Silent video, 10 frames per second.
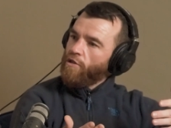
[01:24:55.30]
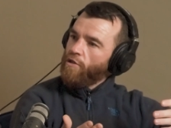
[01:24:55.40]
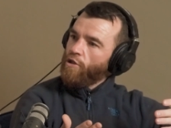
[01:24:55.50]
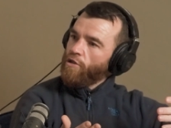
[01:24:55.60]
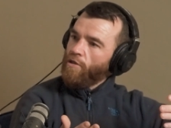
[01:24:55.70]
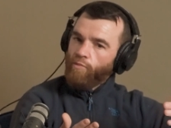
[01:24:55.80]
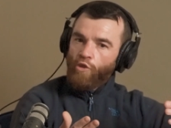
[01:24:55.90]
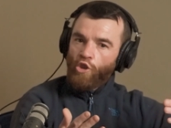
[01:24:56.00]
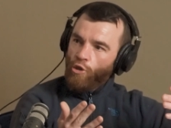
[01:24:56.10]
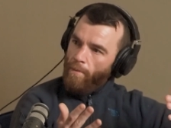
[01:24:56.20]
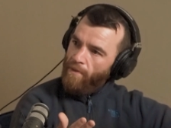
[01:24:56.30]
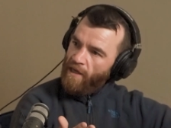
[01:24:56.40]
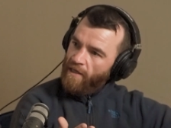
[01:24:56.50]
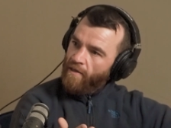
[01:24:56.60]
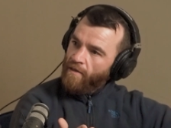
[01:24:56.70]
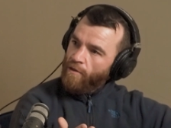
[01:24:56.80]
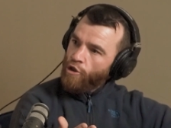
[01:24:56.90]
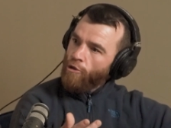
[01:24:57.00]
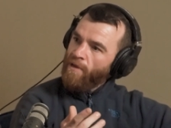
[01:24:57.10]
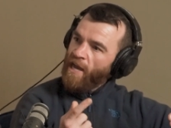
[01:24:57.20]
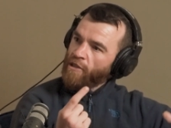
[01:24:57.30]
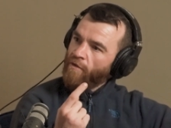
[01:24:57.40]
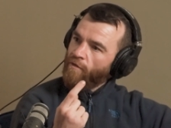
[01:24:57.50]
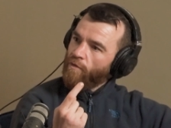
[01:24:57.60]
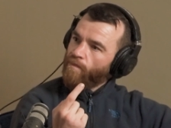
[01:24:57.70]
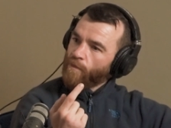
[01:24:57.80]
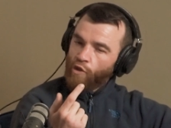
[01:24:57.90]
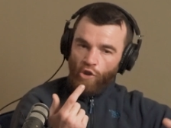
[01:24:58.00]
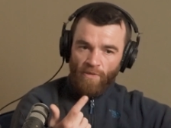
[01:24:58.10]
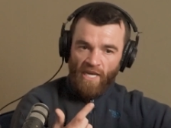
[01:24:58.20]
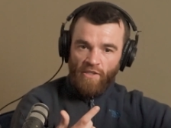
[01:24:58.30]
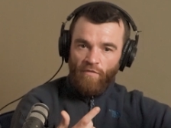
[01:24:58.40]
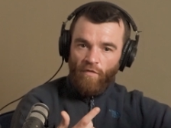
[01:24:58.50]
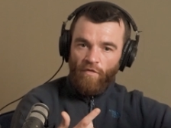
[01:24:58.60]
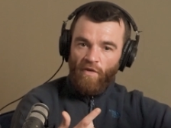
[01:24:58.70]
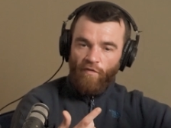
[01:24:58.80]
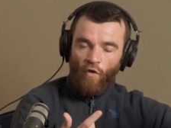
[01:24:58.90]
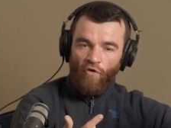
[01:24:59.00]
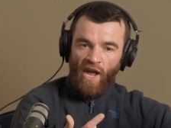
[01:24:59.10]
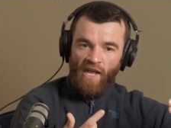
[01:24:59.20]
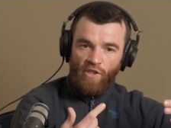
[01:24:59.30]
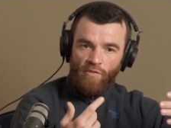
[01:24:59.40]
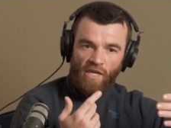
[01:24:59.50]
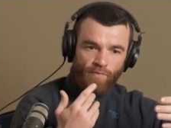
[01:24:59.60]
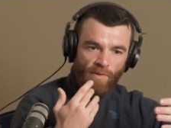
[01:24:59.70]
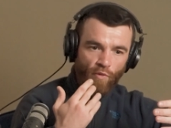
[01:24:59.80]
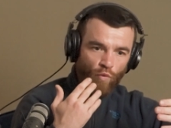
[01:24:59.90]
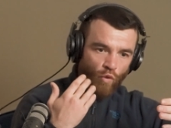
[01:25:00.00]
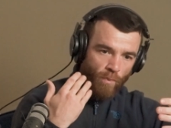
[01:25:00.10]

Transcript: There should be. You should be asking. You should be asking for 4 rounders against people who are going